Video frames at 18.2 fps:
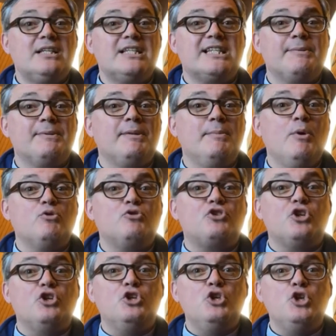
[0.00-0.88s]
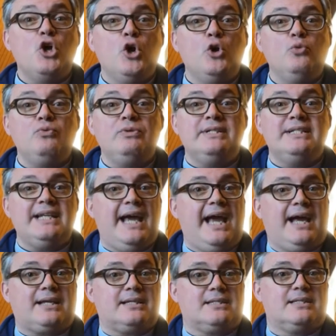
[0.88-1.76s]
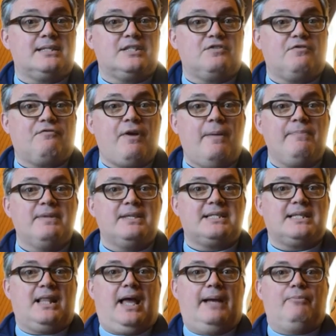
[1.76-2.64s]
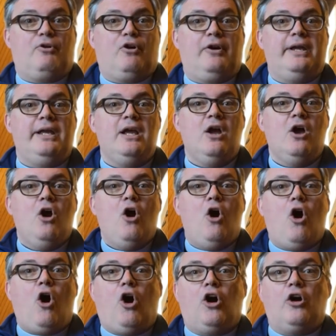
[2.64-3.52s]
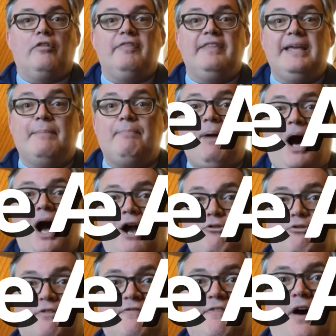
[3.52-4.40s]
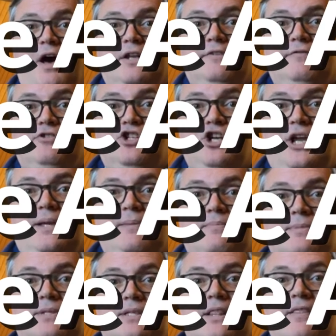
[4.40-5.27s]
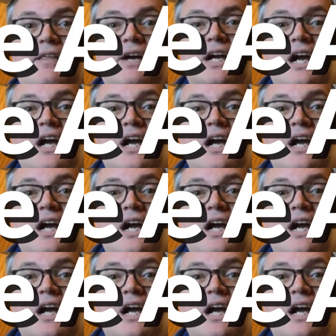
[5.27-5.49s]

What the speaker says: Some of the most known texts from this library are the Apocryphon of James, the